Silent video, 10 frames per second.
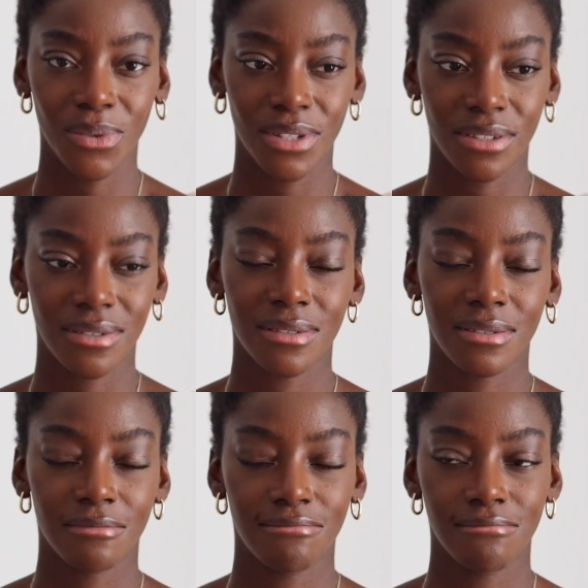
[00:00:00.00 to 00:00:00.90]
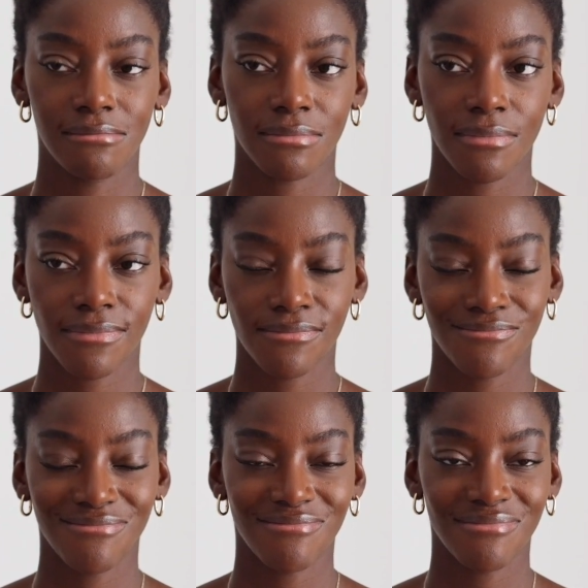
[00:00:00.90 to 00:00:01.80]
was
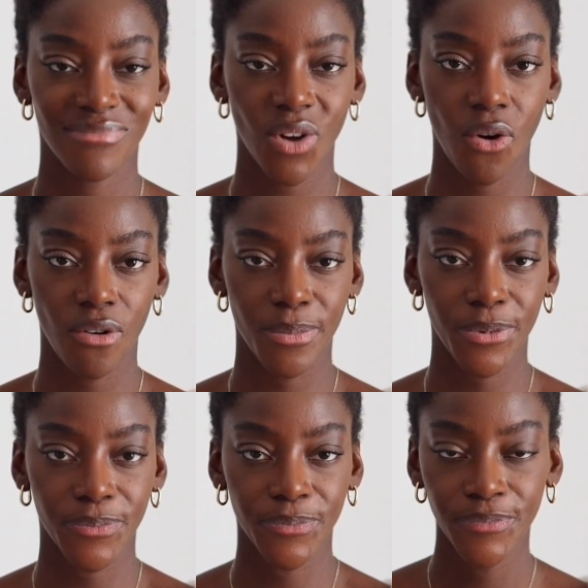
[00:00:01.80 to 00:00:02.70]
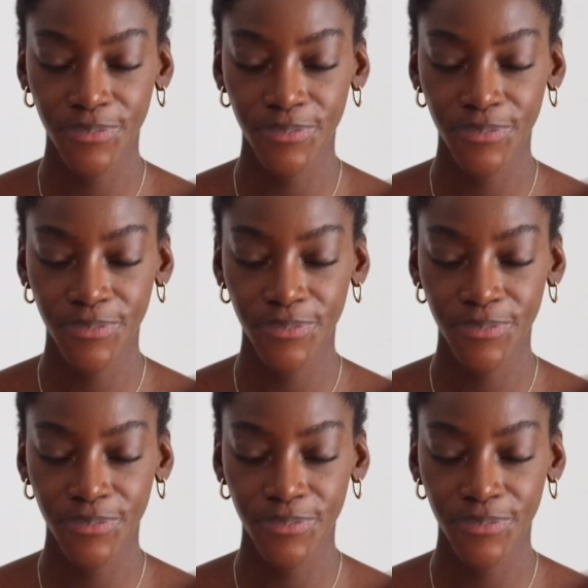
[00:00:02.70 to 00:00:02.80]
horrible.